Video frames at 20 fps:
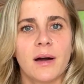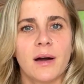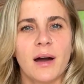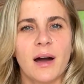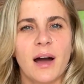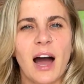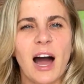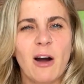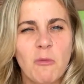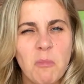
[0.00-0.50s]

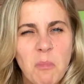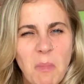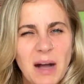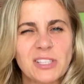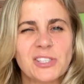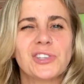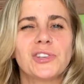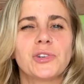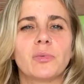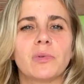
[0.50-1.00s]
how
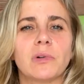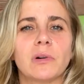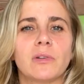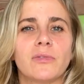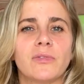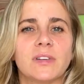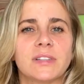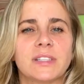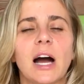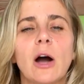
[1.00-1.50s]
much you
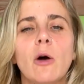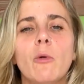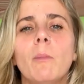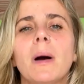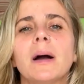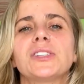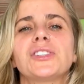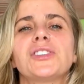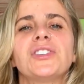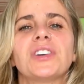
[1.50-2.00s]
worth it, how
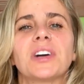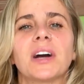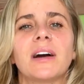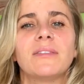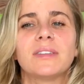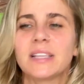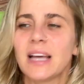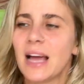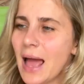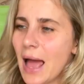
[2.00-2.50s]
much you have
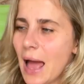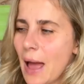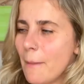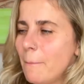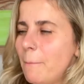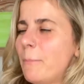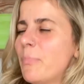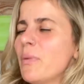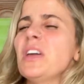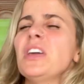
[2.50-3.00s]
it,
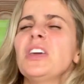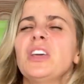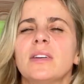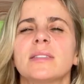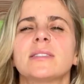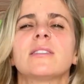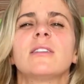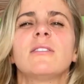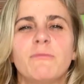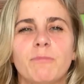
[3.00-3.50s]
and bring
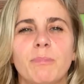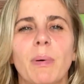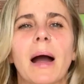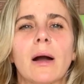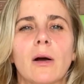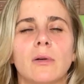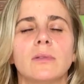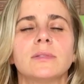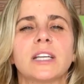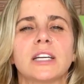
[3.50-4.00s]
yourself back
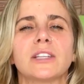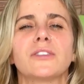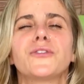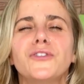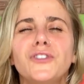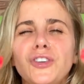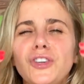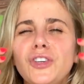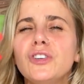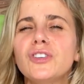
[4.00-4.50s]
on that
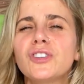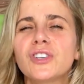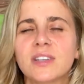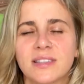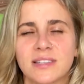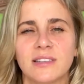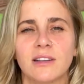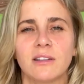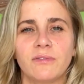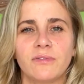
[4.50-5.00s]
future
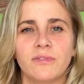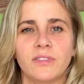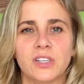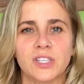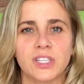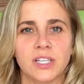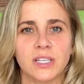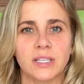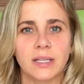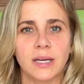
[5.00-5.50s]
self
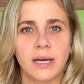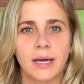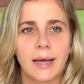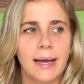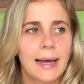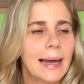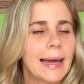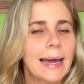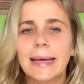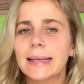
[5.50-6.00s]
vision,
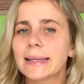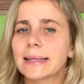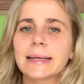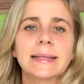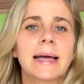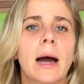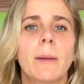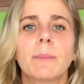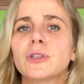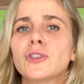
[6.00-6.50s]
it can
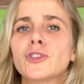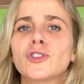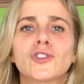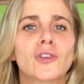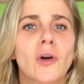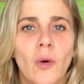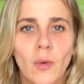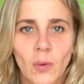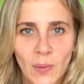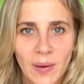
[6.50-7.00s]
happen
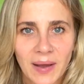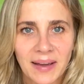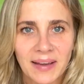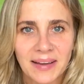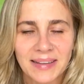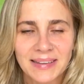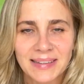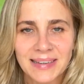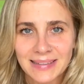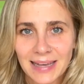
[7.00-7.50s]
so quick.
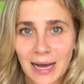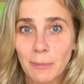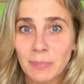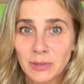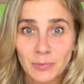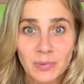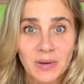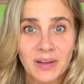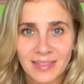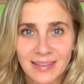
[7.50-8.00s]
It can
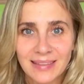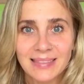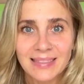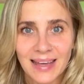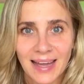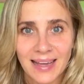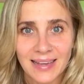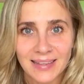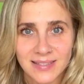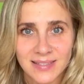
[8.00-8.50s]
happen within
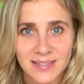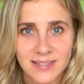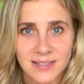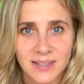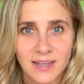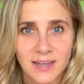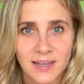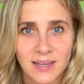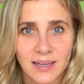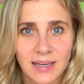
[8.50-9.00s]
days.
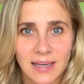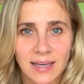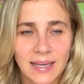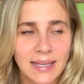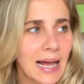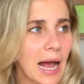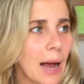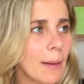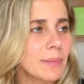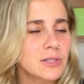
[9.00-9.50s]
It
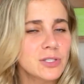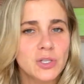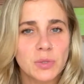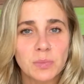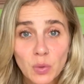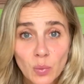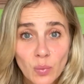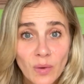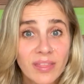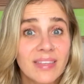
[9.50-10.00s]
happened to
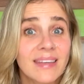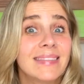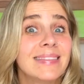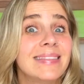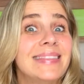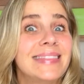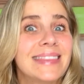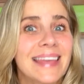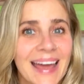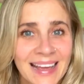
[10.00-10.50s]
me within
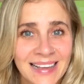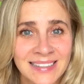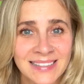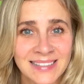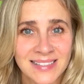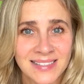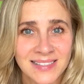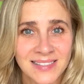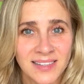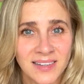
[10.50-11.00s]

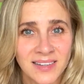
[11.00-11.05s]
days.